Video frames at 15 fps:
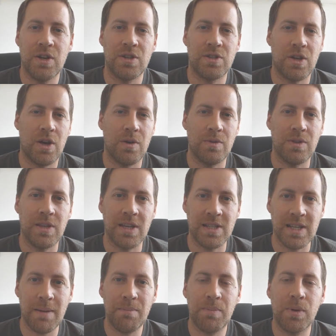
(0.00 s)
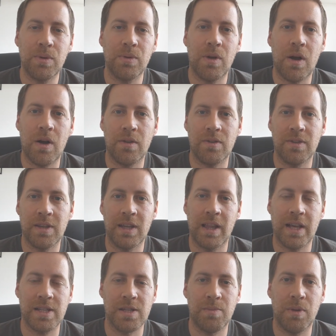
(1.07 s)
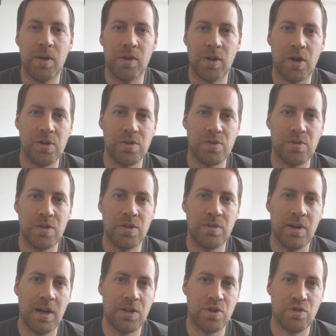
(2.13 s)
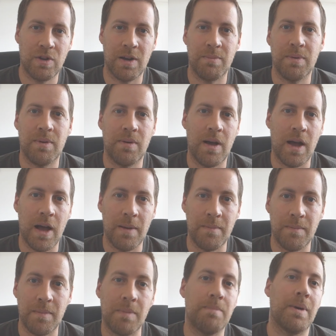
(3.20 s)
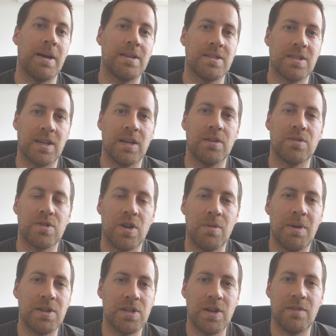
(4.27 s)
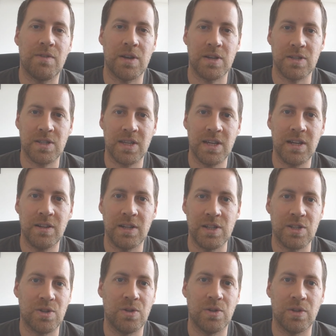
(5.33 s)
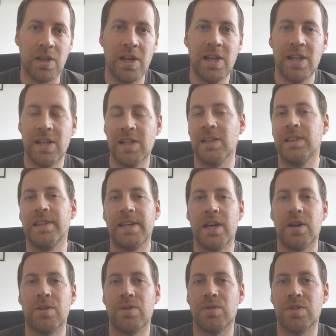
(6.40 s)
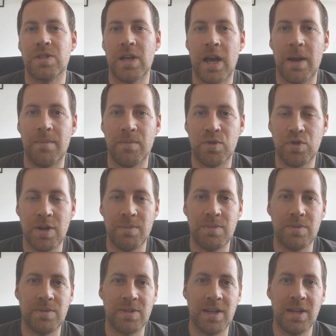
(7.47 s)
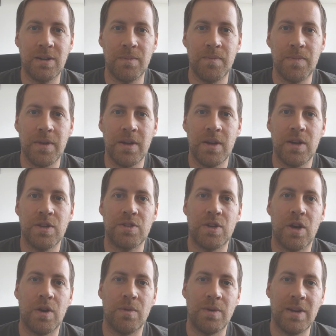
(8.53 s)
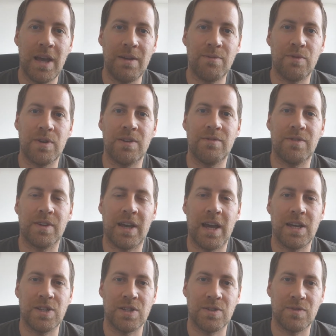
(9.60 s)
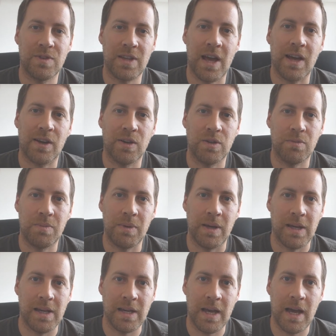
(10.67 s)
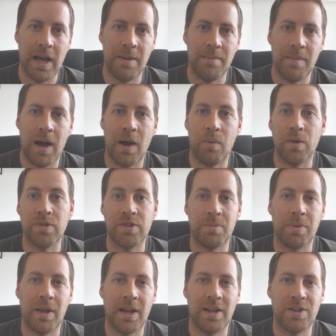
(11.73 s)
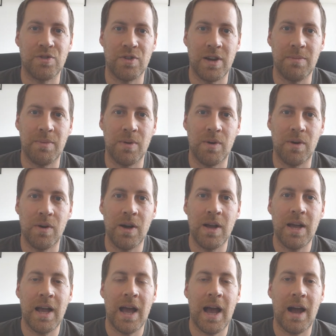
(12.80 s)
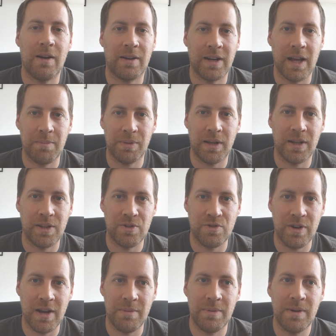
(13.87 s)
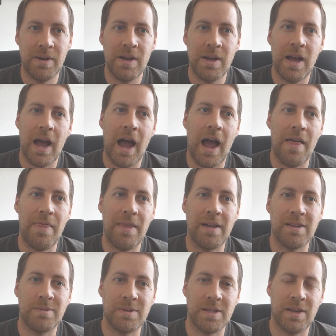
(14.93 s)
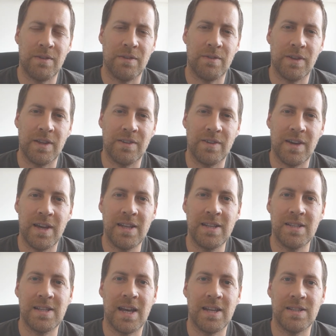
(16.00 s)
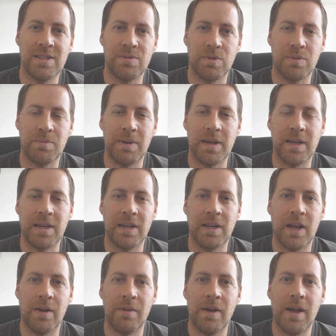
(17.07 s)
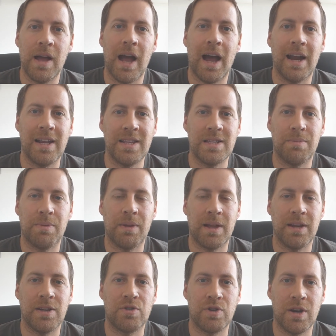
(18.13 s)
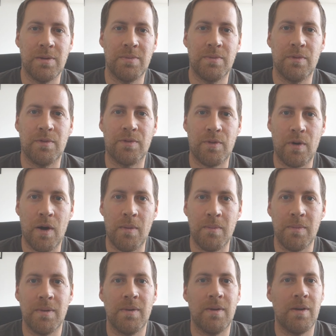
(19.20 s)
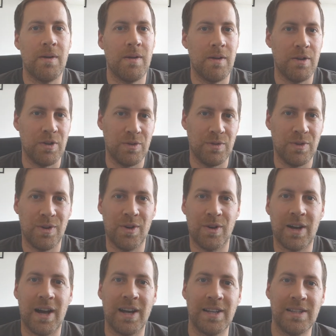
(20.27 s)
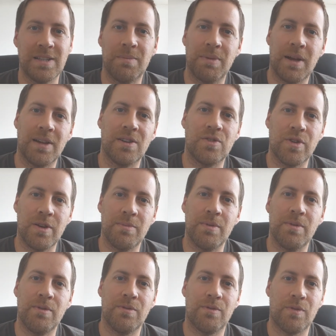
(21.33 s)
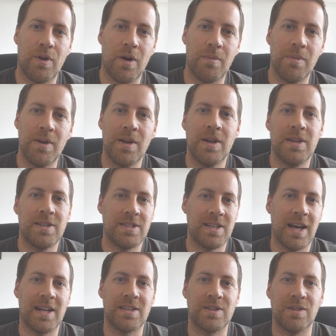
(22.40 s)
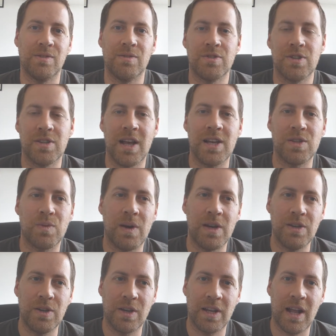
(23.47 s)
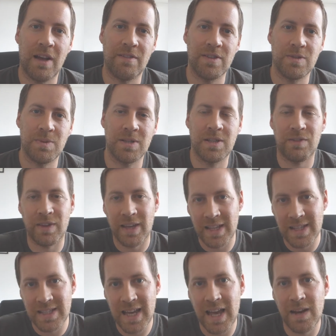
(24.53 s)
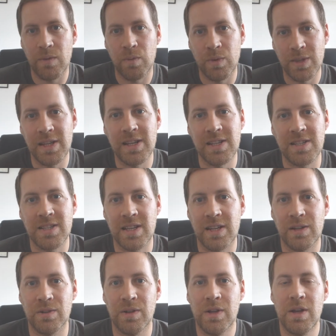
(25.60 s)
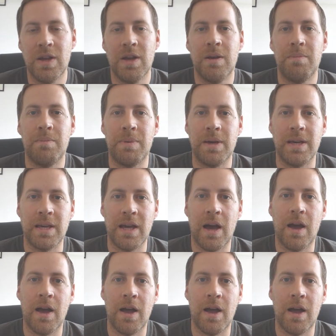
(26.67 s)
So the example on the Alexa blog goes through a trip based skill. So imagine you have a skill and it's called Leo's trip skill. So name-free invocations for that could be I want to plan a trip, or how can I plan a trip? And then specifically for intents would be, I need to plan a trip from New York, I need to plan a trip from Seattle. So that's where you can have a specific intent within a skill be